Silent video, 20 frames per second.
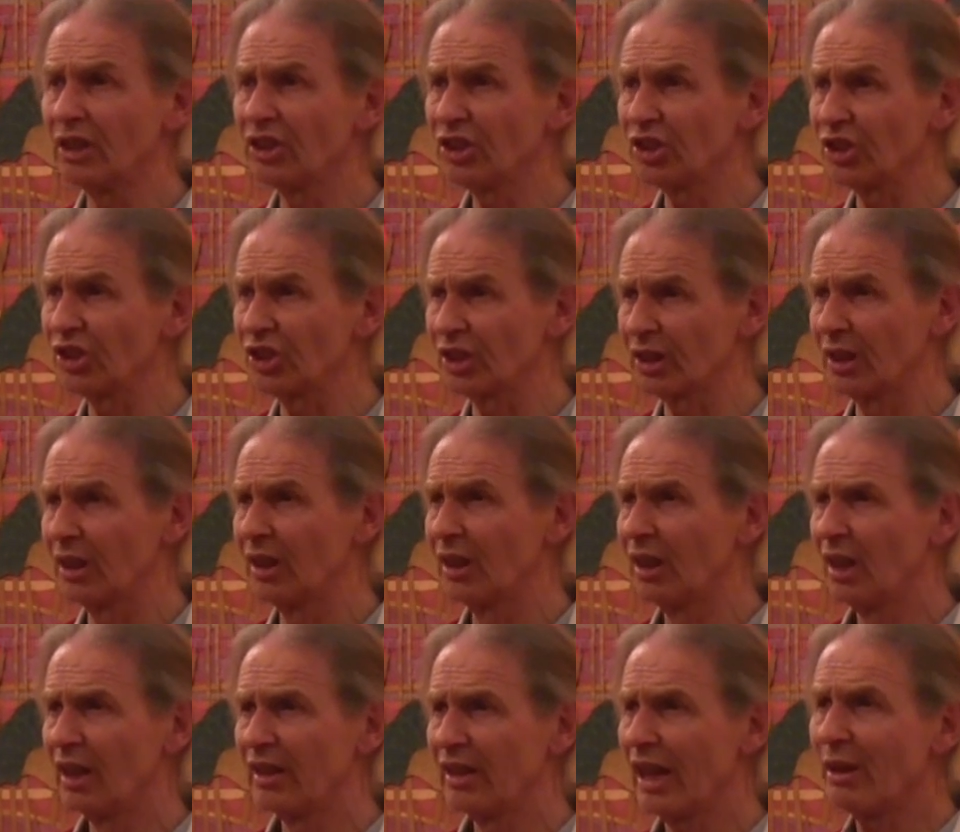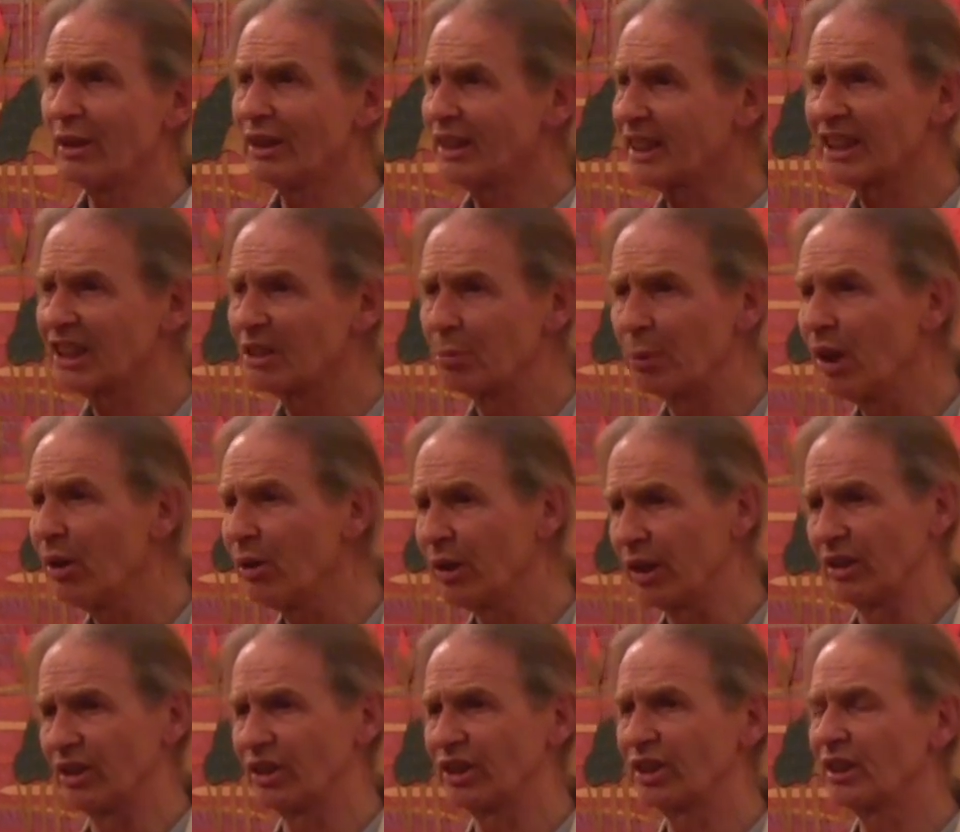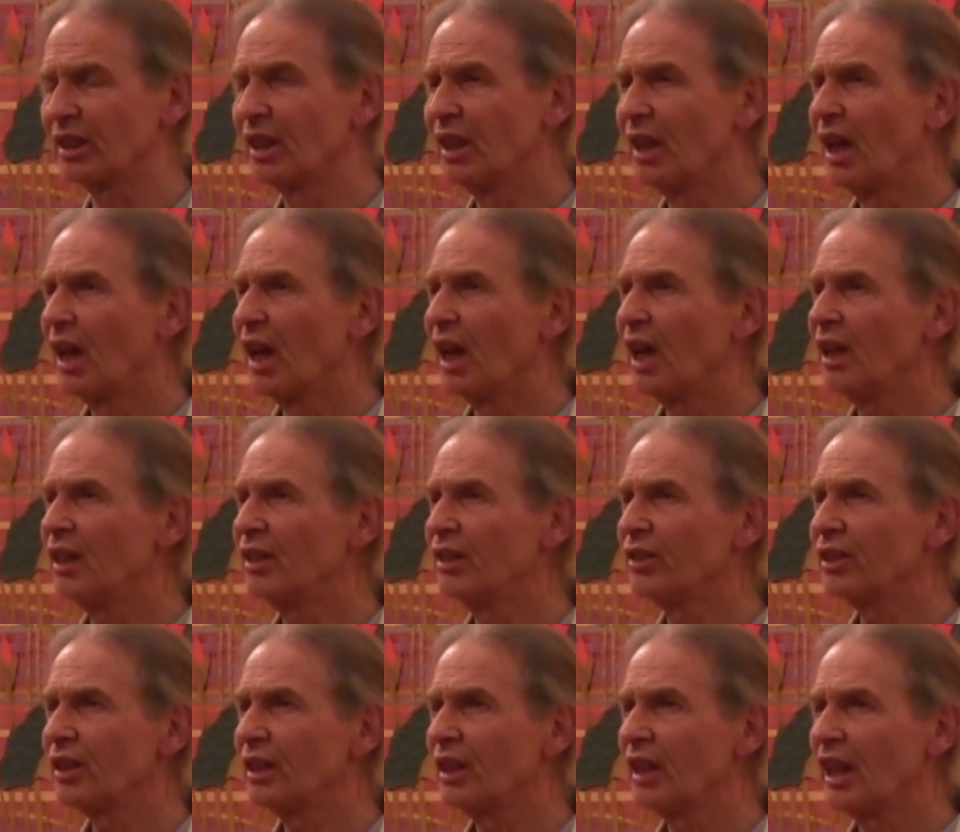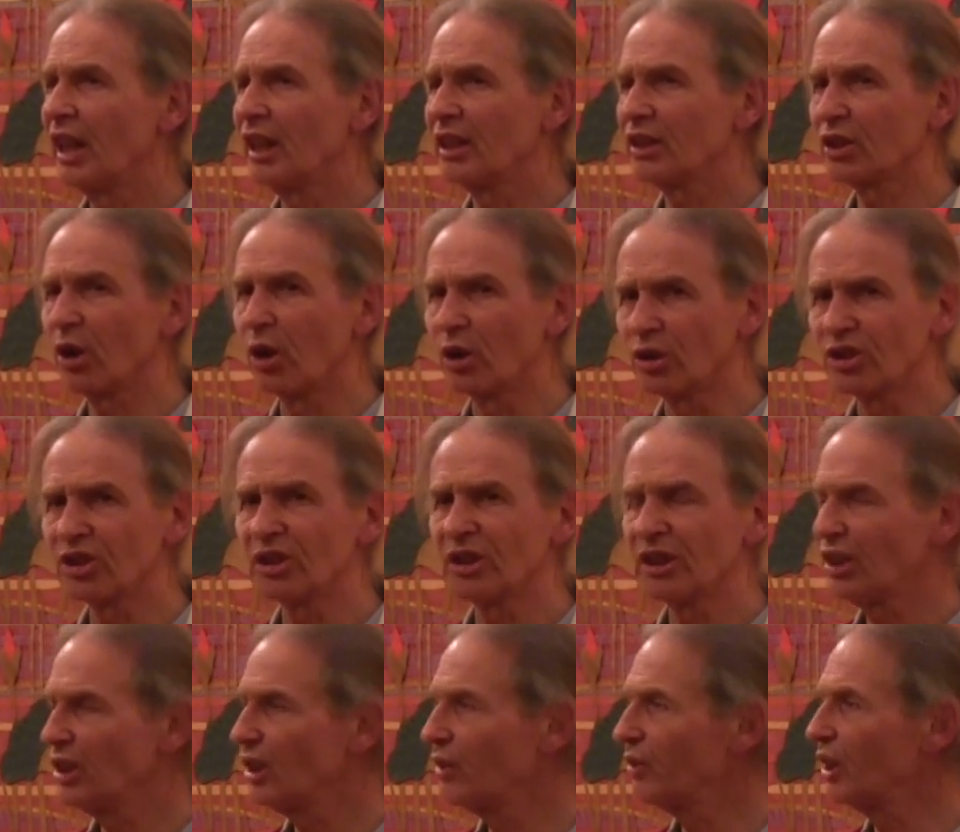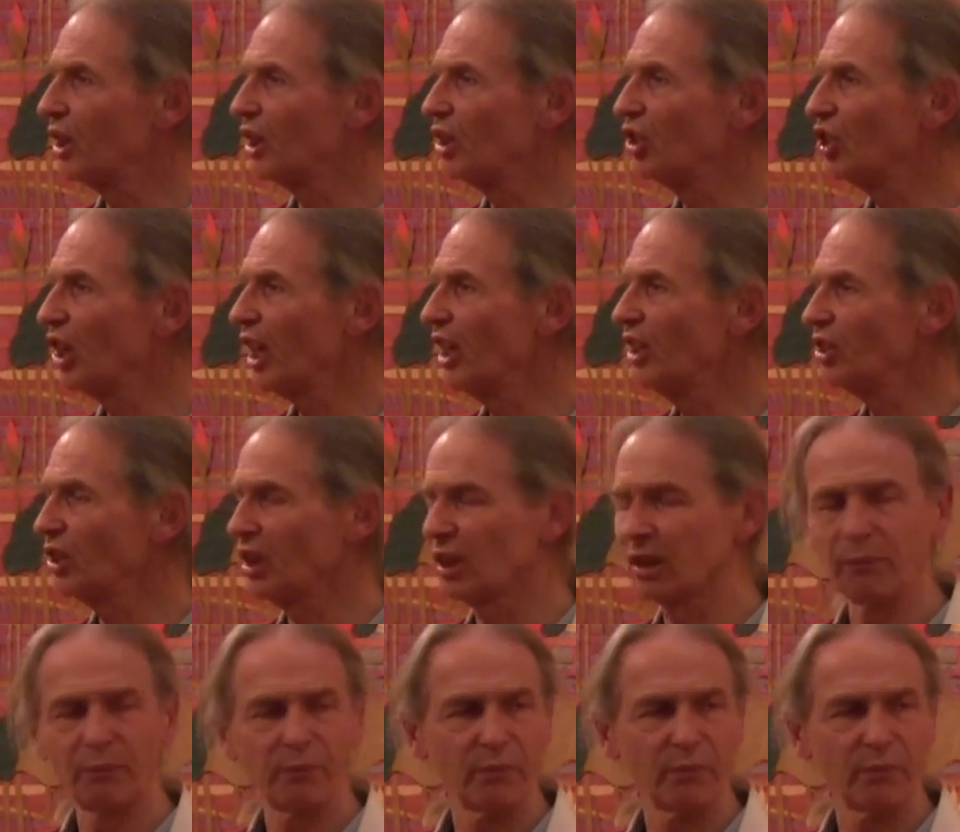It's just, there is experience, and it's constantly shifting and changing.